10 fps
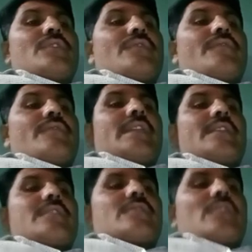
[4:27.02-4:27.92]
Well,
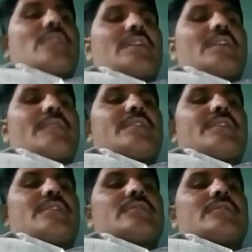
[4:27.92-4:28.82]
talking about the
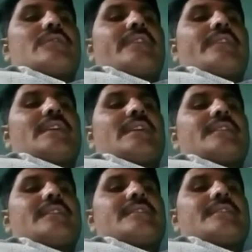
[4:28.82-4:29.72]
Drosophila
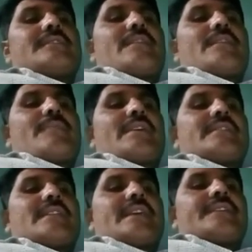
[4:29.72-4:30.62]
is same as
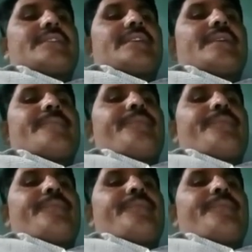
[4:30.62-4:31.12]
like the